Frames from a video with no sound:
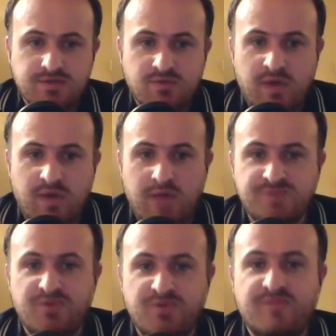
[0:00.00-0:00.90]
When I
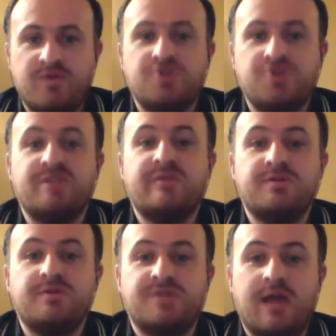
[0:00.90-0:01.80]
was booked for
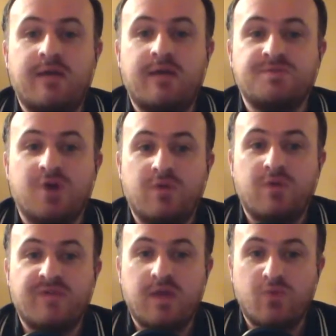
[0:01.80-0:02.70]
GBUs tonight, I was on
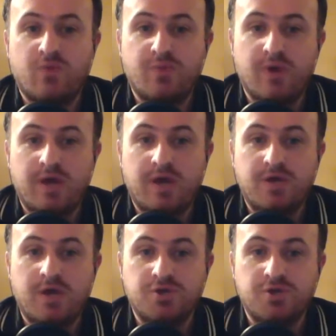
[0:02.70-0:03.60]
with Ken Woodburn. I
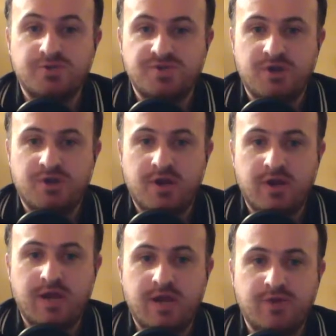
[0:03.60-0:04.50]
usually would chuck a
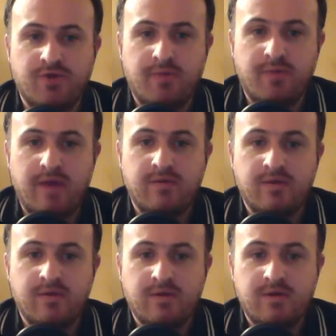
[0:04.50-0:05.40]
grenade or two about.
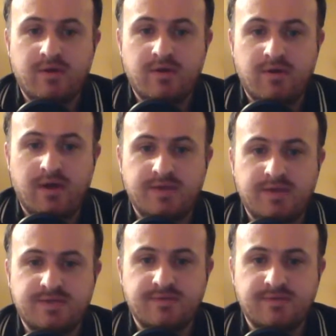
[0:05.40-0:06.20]
Christ.